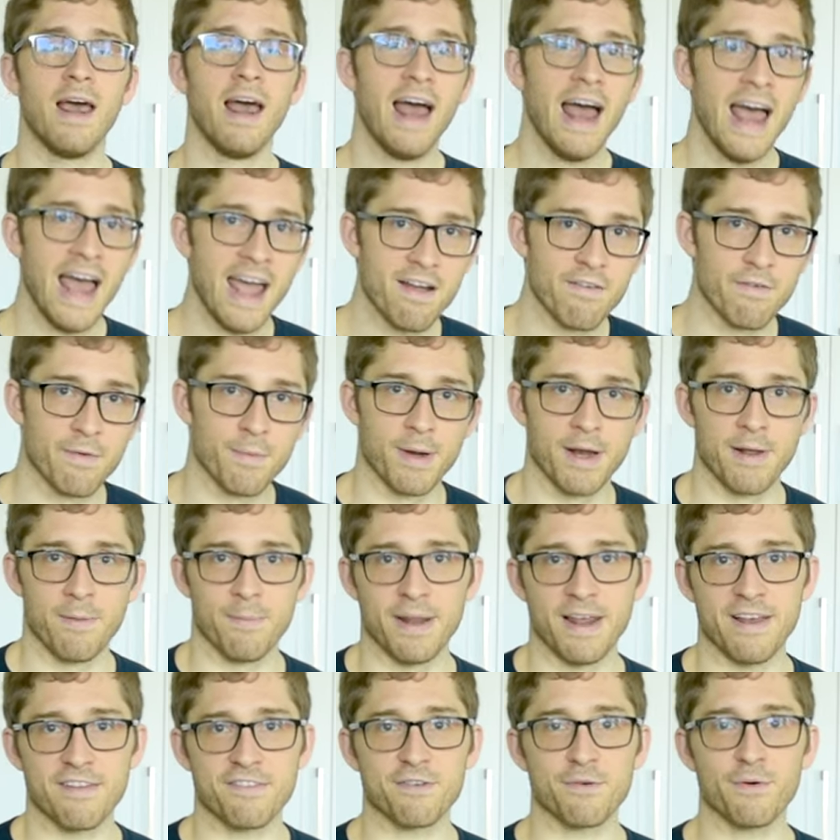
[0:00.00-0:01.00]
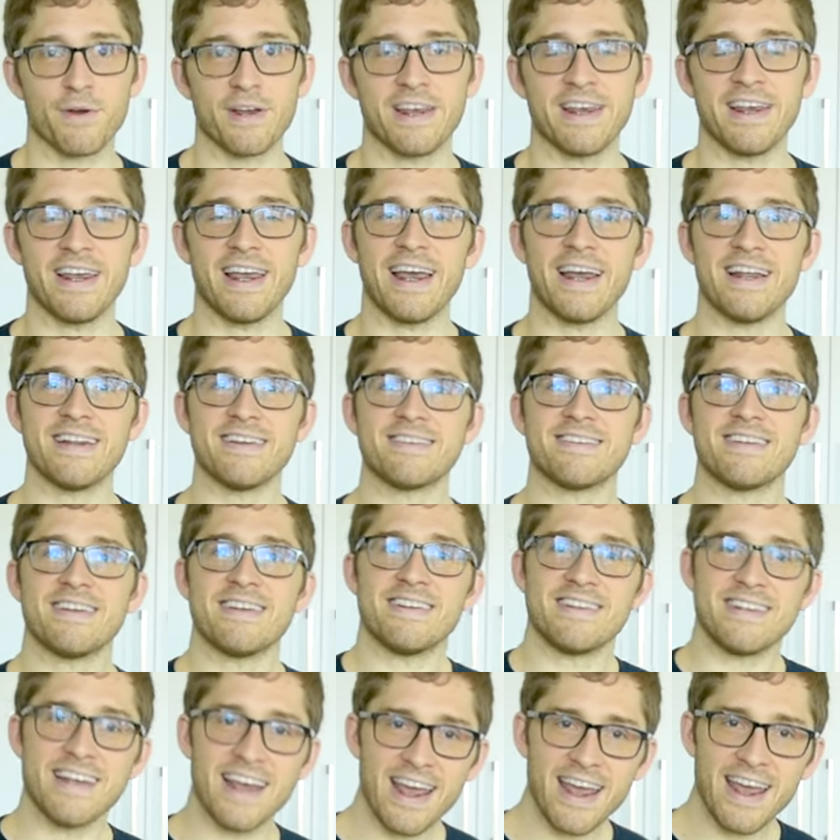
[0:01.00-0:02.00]
Hey everybody, I'm Lance Goyke, and
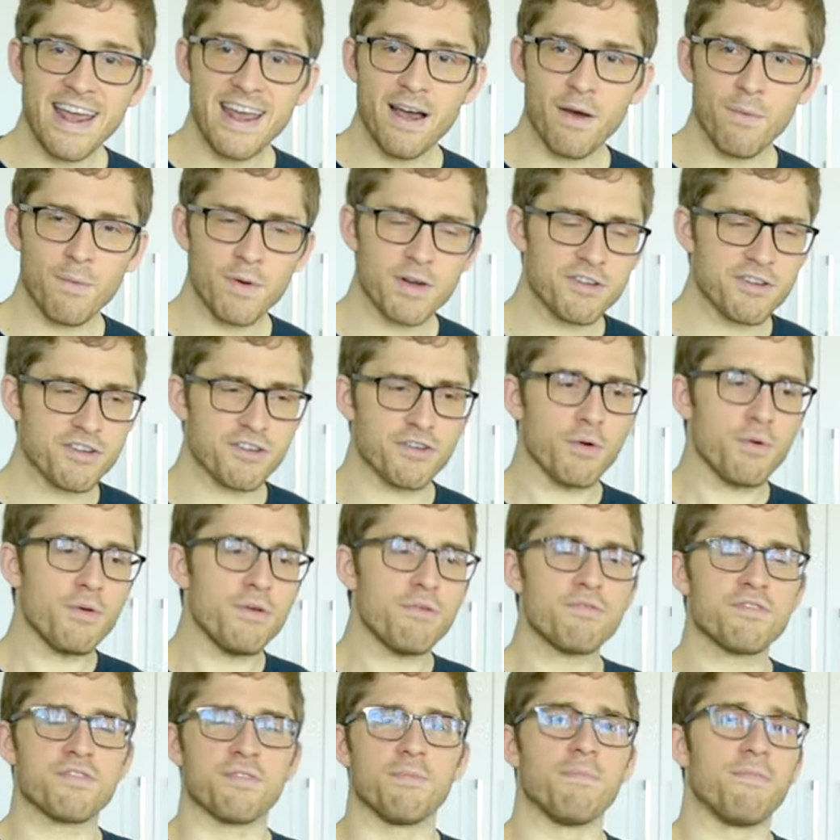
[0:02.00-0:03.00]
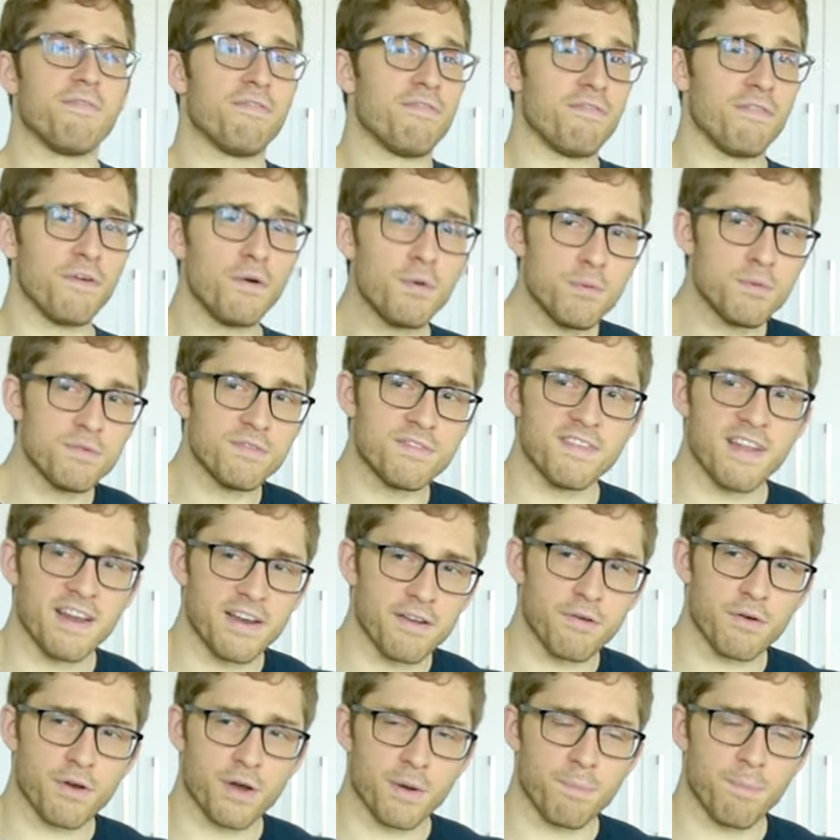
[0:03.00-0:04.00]
today I want to show you some foods that
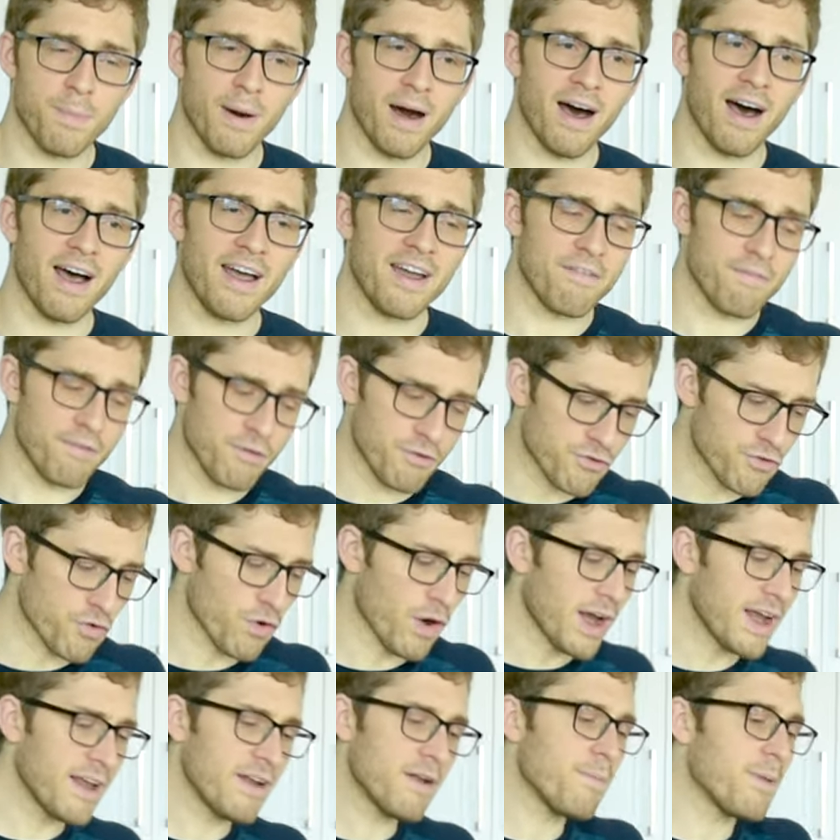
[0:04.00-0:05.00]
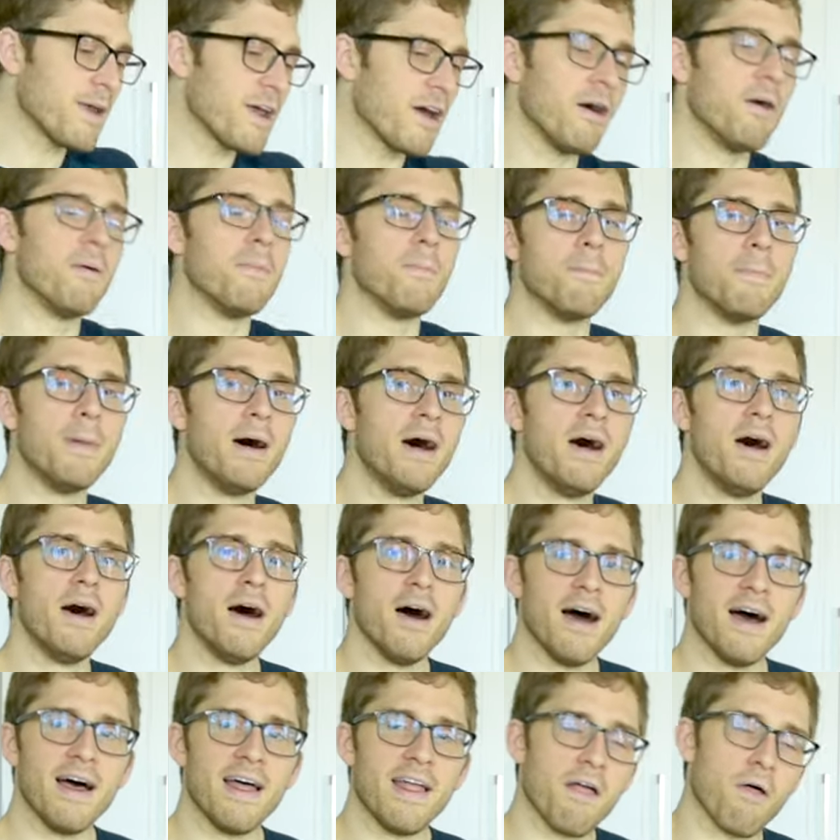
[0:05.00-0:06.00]
you can buy if you're trying to become
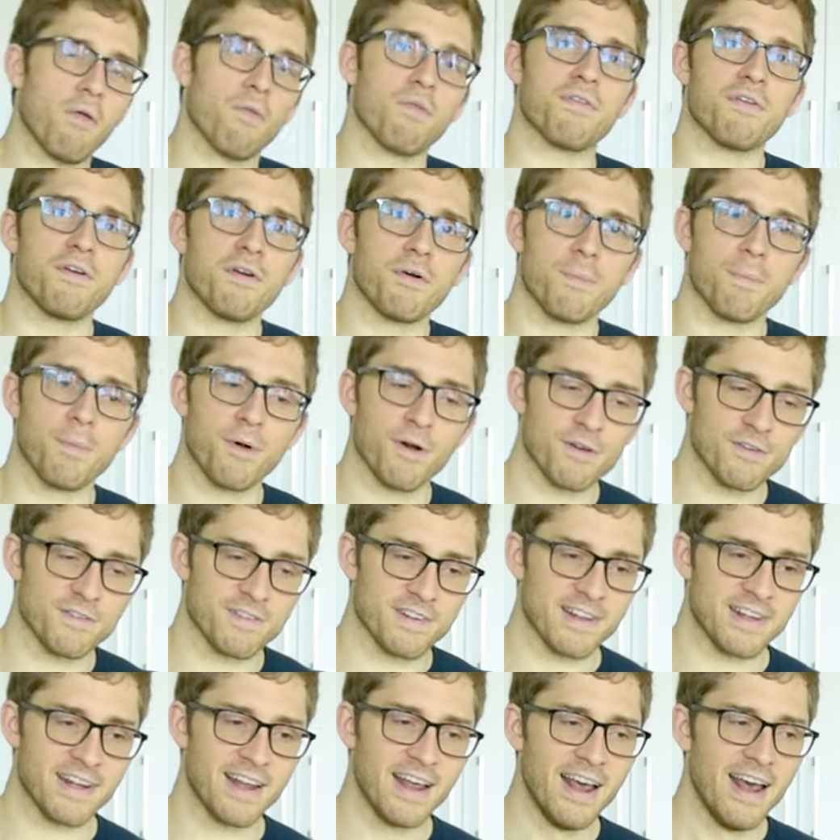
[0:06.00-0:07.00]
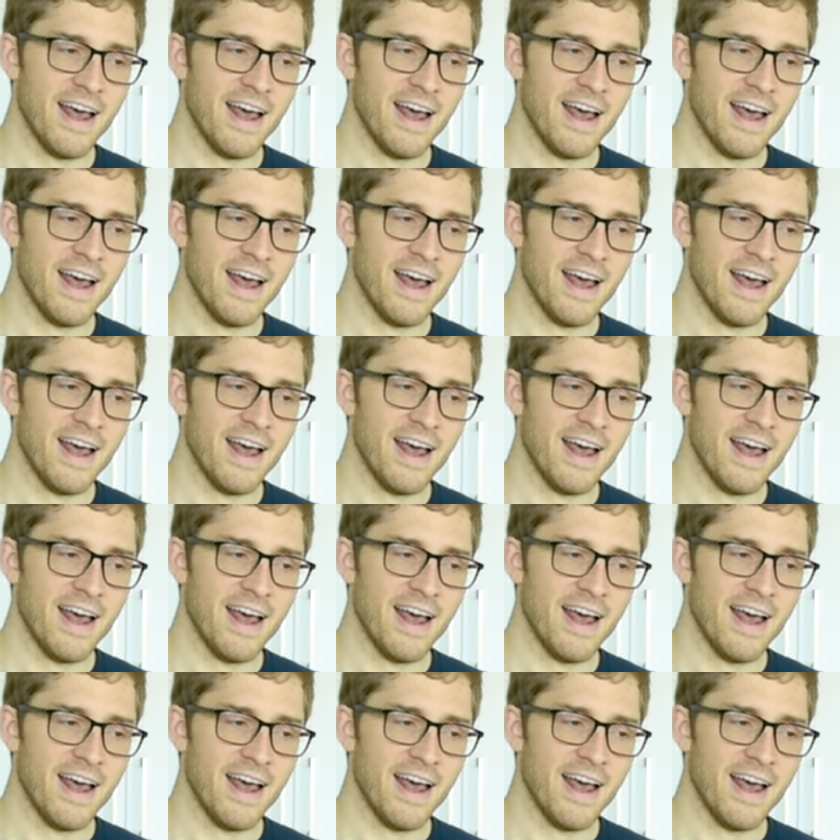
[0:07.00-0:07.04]
a healthier person.